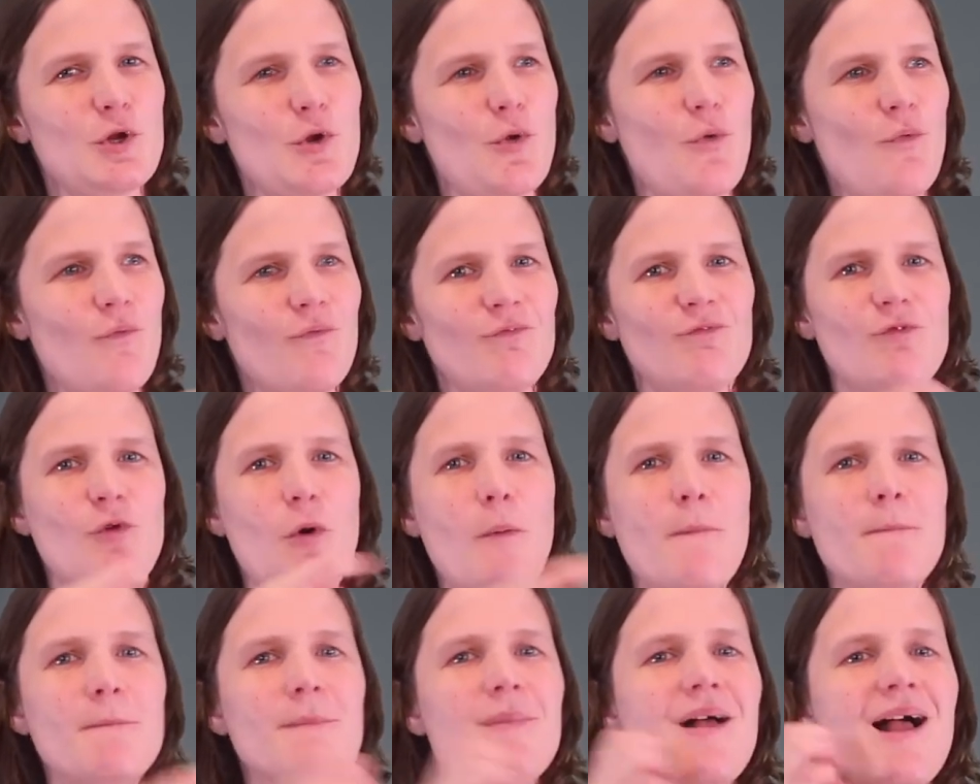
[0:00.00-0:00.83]
you can
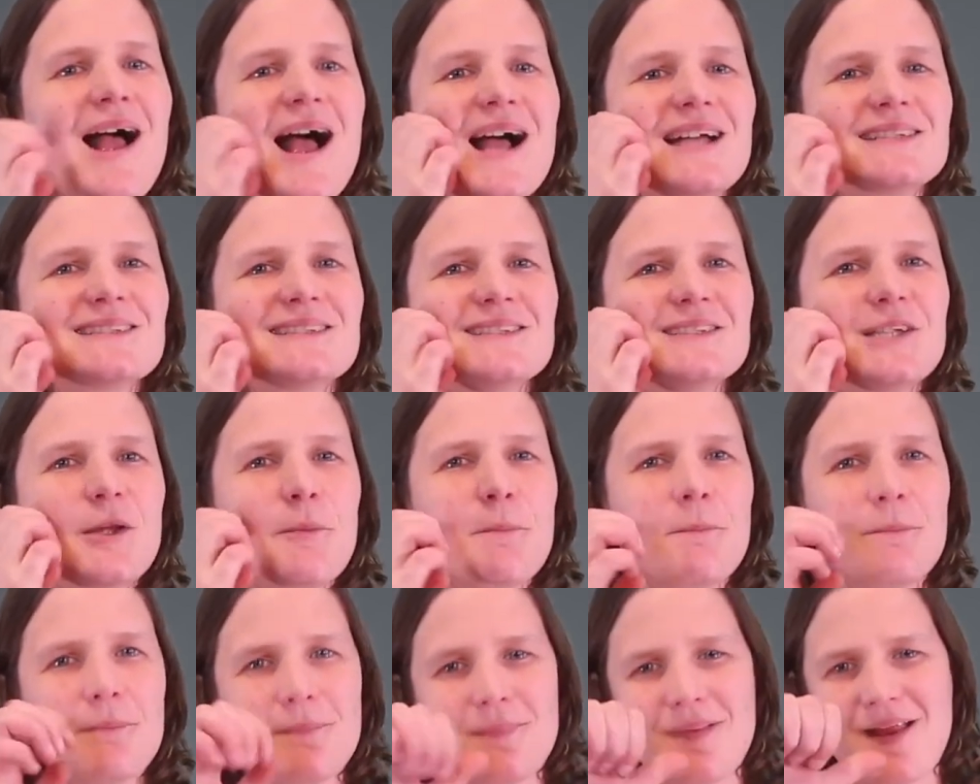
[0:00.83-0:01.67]
see in the video,
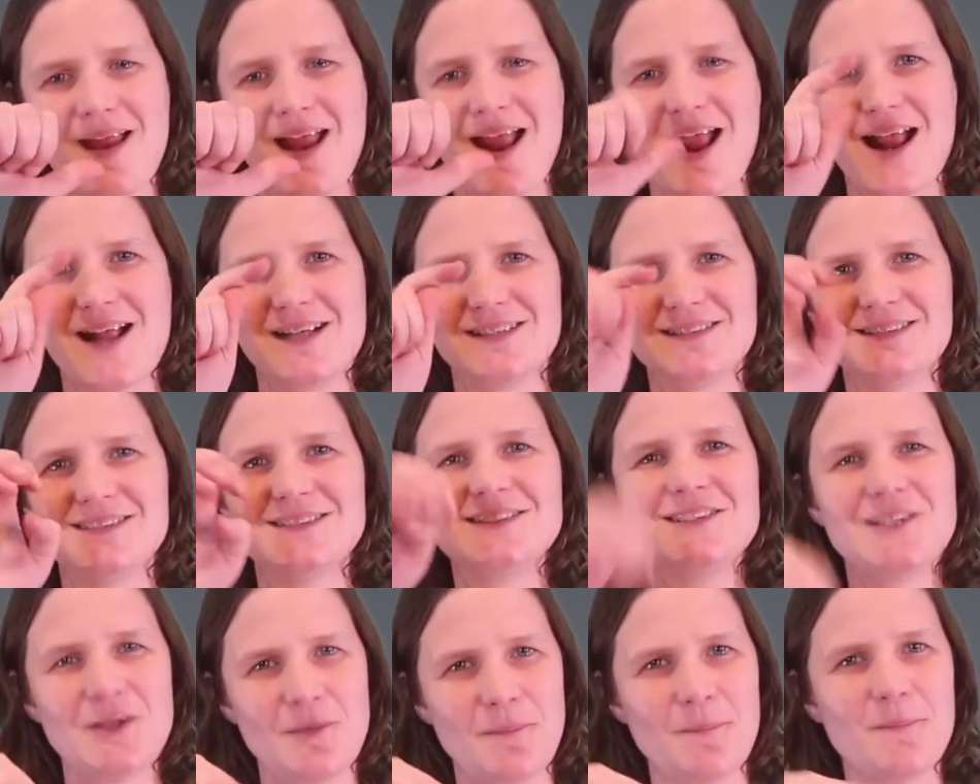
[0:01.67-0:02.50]
this
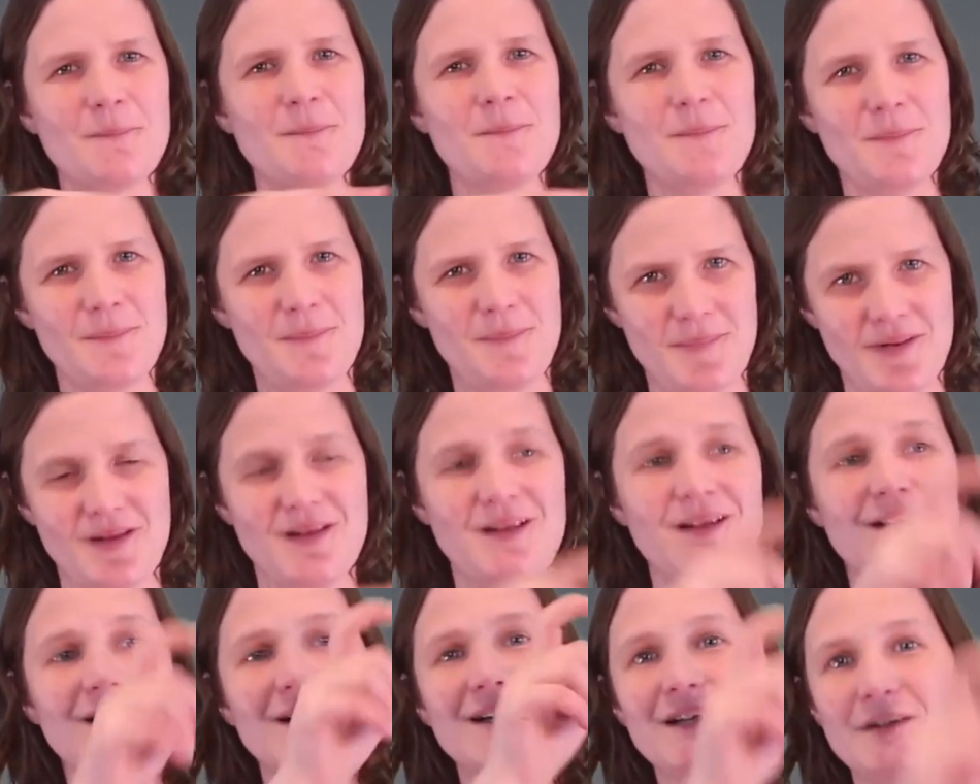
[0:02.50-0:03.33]
participant, whose
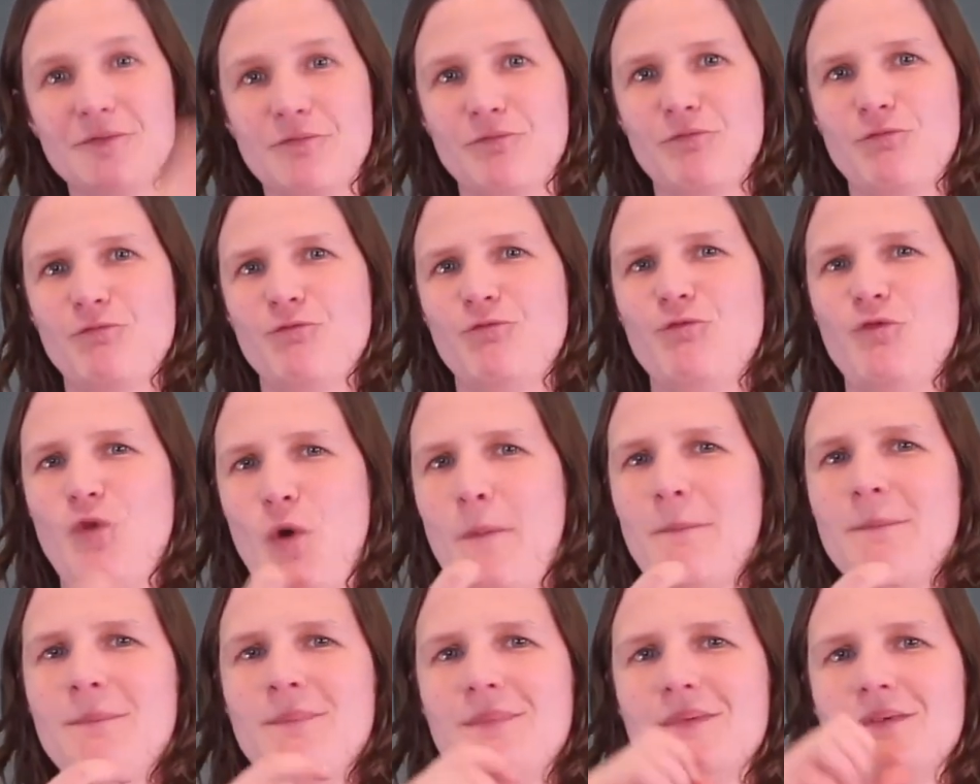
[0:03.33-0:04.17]
name is
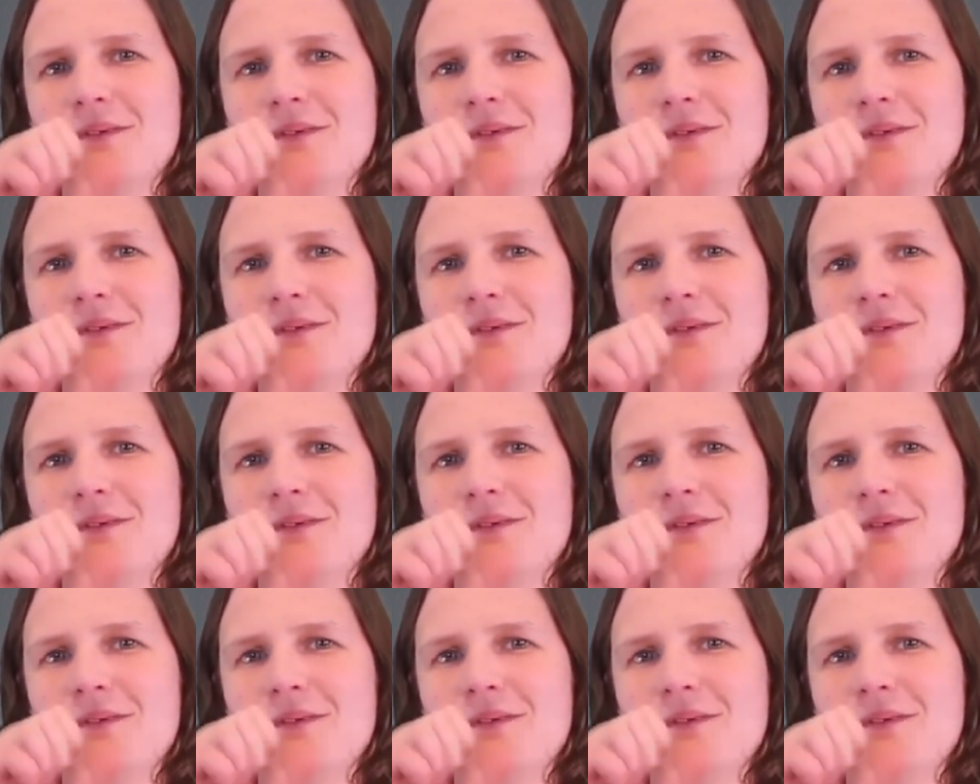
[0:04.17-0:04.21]
Adam,